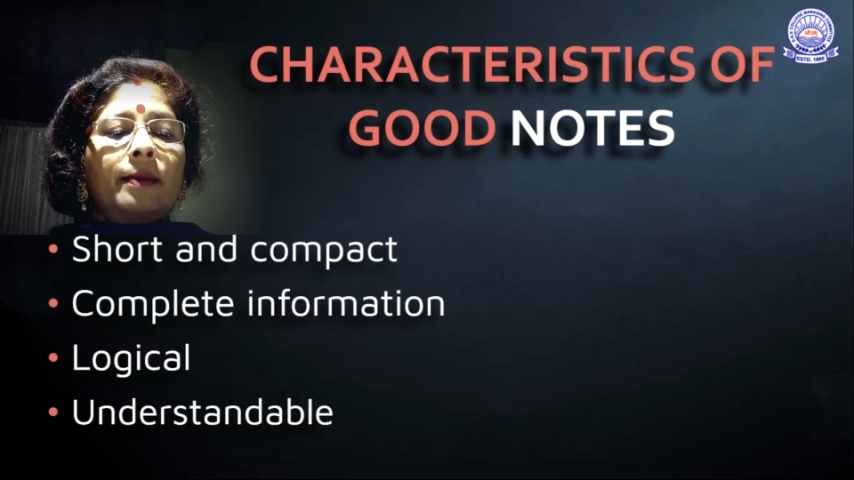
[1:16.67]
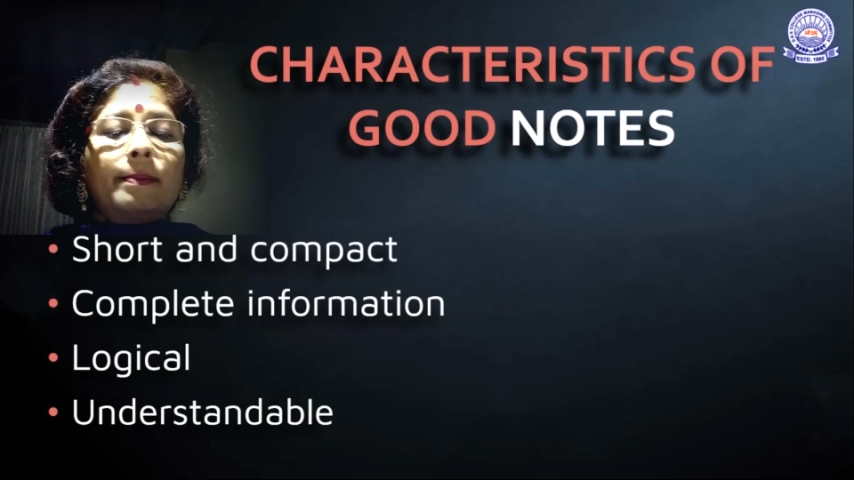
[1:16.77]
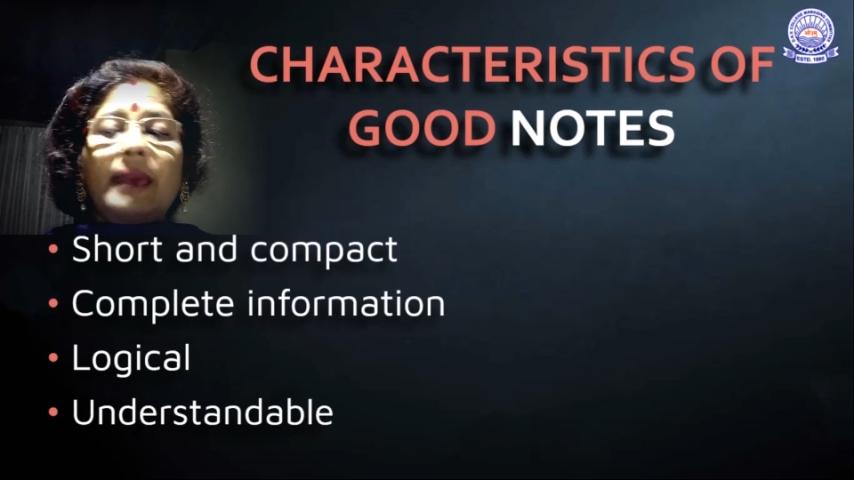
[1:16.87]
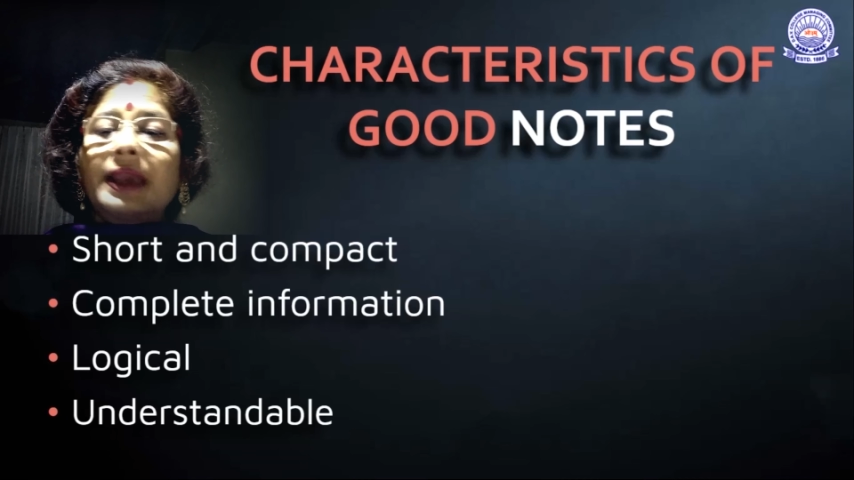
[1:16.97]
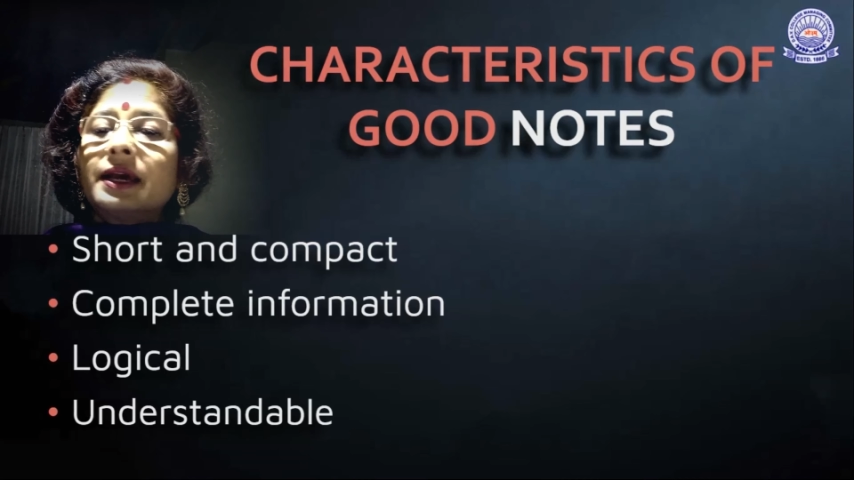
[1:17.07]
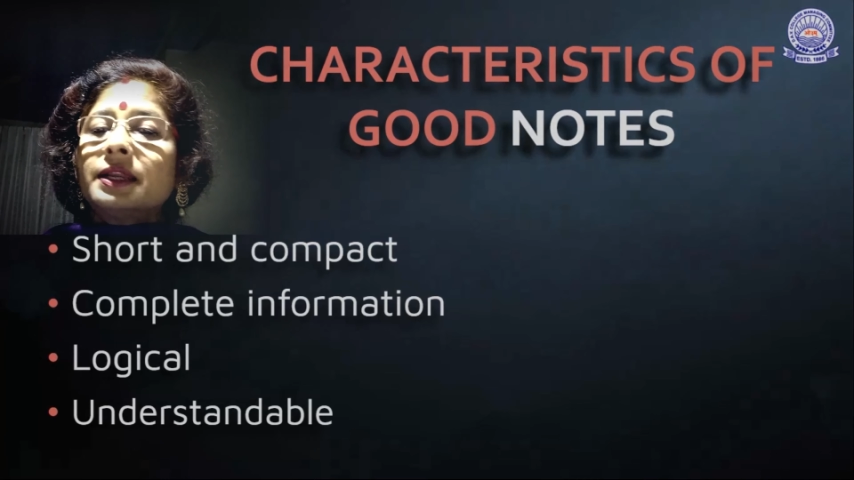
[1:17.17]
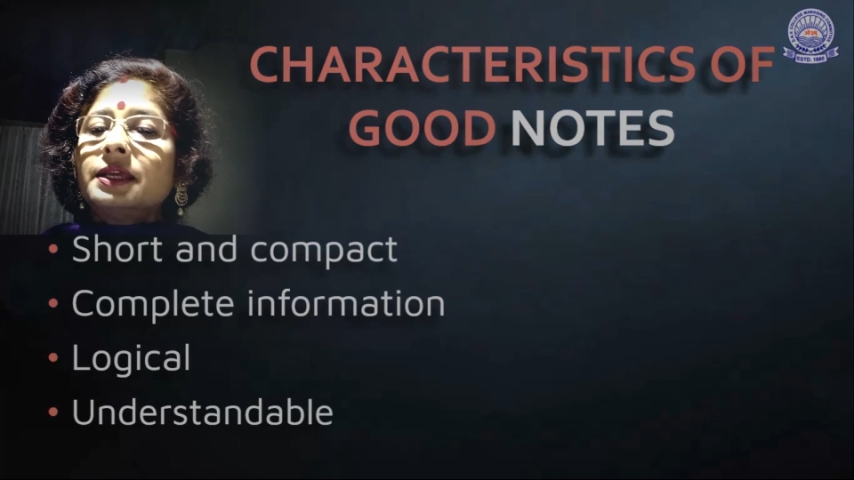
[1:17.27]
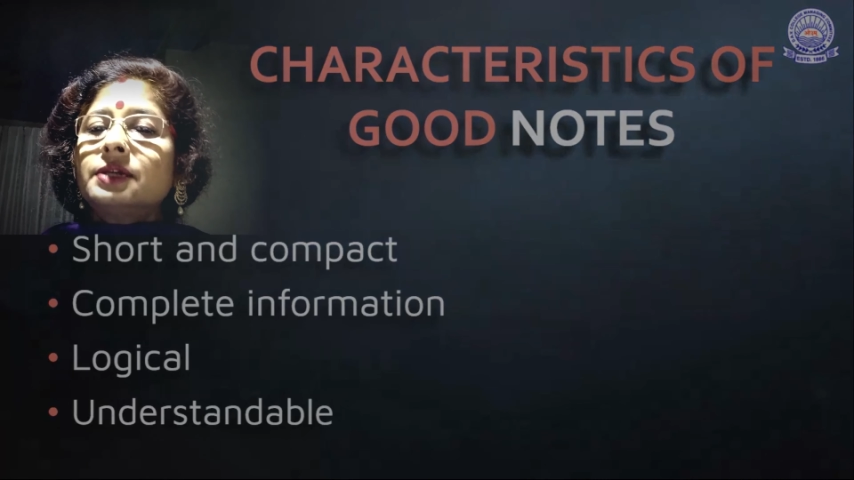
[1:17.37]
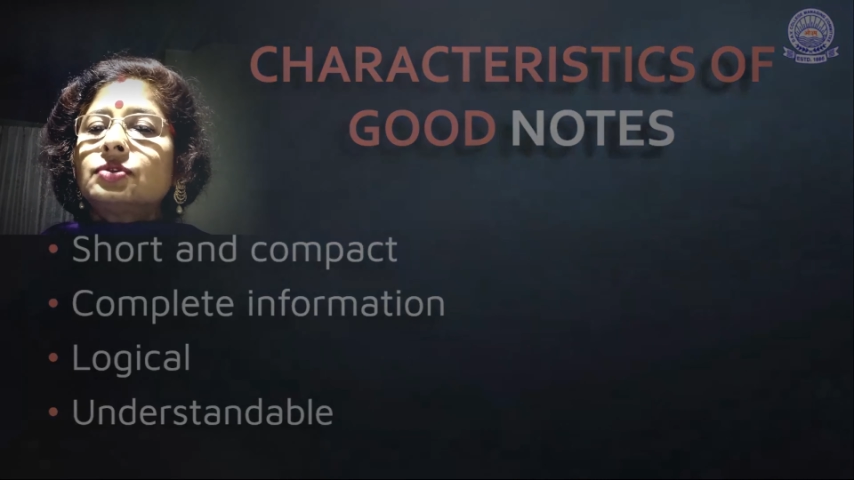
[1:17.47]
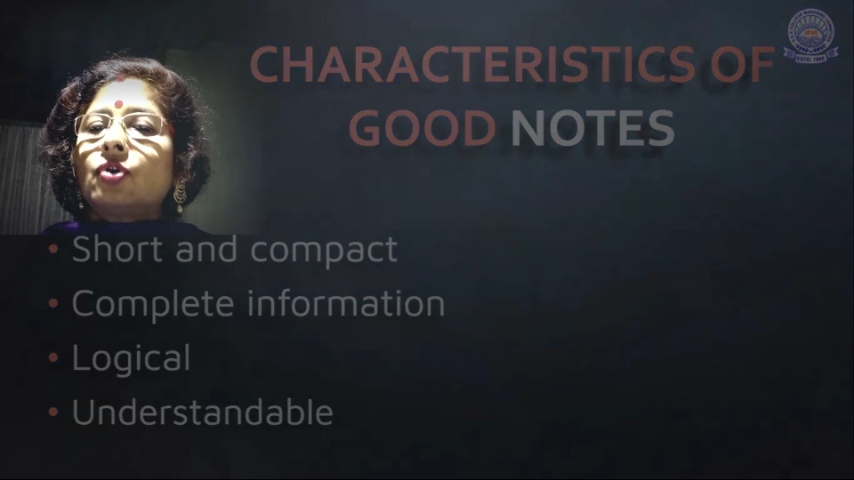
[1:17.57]

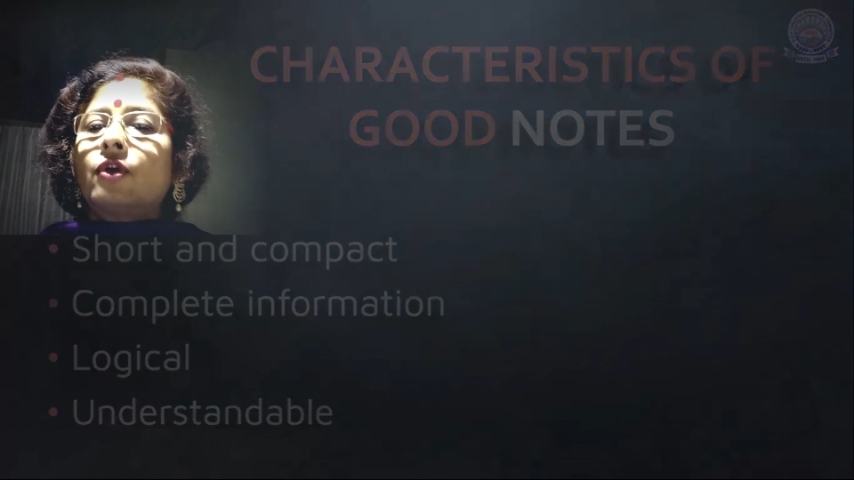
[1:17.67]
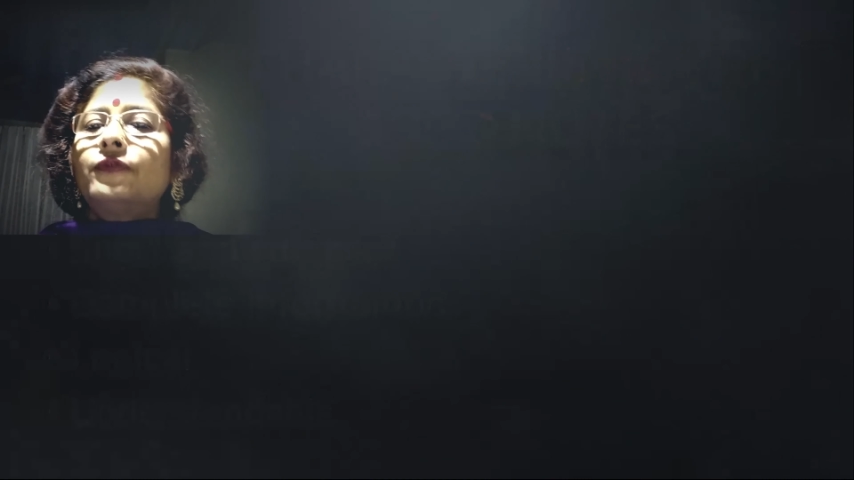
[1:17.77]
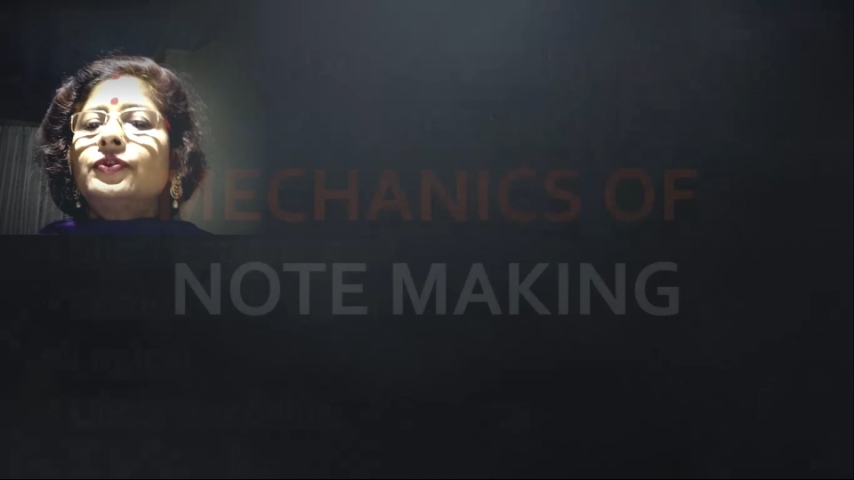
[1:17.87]
mechanics of